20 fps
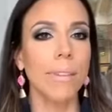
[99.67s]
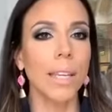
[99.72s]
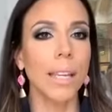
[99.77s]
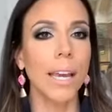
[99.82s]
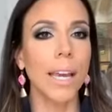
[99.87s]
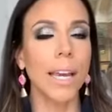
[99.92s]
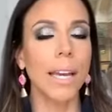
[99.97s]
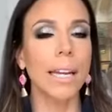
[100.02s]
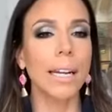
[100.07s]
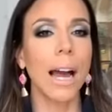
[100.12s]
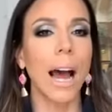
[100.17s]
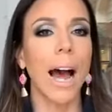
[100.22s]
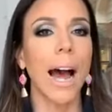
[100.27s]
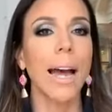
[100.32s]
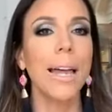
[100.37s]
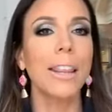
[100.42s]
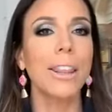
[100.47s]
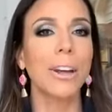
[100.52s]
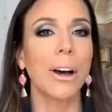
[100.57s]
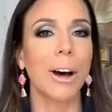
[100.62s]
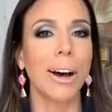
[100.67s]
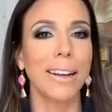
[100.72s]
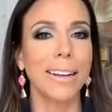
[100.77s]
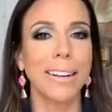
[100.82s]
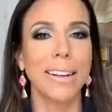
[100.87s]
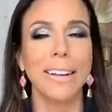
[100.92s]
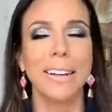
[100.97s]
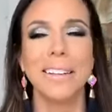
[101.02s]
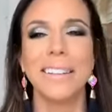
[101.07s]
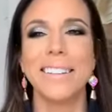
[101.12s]
And I thought,
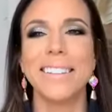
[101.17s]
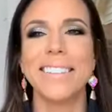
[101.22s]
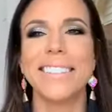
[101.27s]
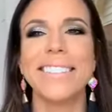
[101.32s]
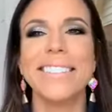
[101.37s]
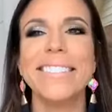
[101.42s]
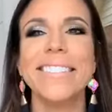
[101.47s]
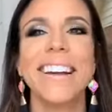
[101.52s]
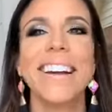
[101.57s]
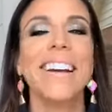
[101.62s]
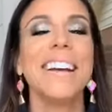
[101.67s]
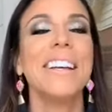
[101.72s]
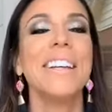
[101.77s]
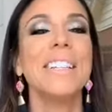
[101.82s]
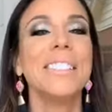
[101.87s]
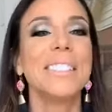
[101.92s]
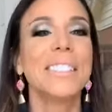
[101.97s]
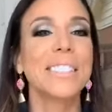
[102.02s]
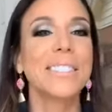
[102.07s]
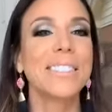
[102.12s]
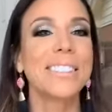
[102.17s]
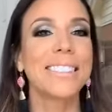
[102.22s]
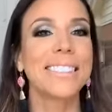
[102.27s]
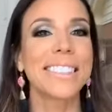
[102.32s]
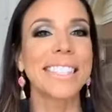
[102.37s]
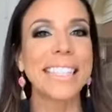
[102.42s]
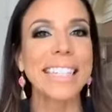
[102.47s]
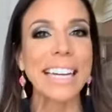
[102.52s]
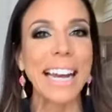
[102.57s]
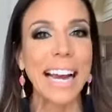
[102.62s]
so
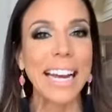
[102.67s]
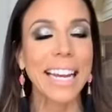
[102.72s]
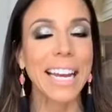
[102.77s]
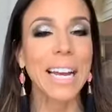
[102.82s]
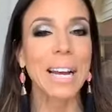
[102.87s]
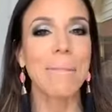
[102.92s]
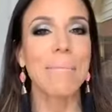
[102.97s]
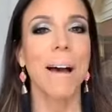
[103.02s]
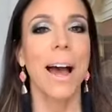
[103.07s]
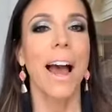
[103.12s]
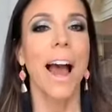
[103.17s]
silly I am,